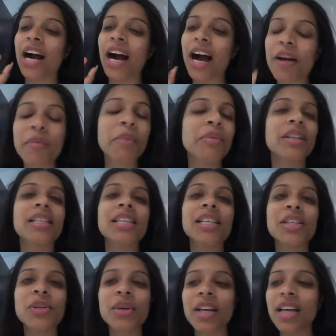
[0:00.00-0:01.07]
I remember
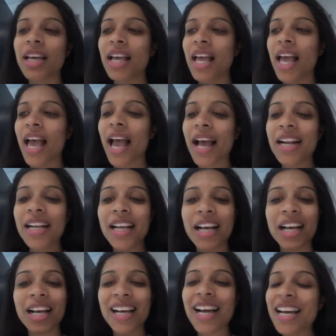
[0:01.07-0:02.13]
listening to it, and
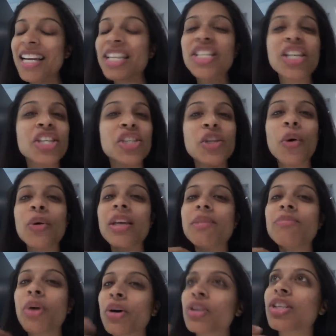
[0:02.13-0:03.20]
it just so
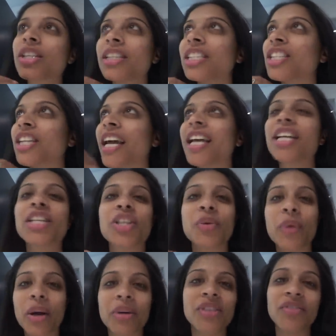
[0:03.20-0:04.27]
emotionally changed
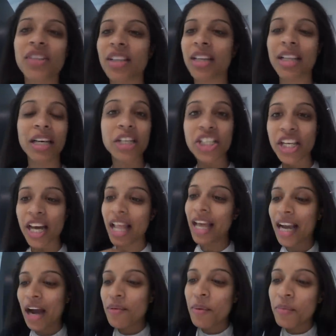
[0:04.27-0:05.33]
what I was feeling.
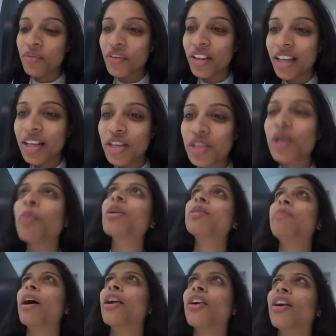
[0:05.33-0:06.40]
Like, I remember feeling so
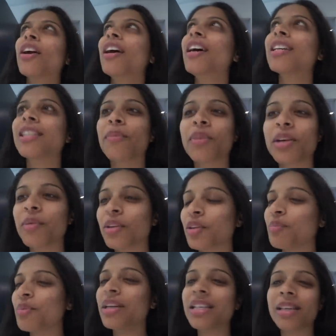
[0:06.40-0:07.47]
much better. Something about
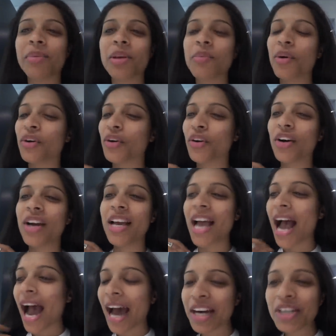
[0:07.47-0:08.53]
the beat, something about her
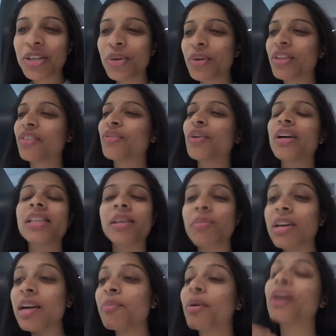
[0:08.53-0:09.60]
attitude and the voice,
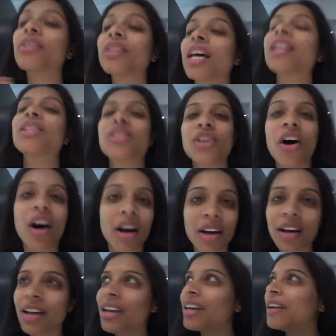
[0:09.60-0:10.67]
something about that song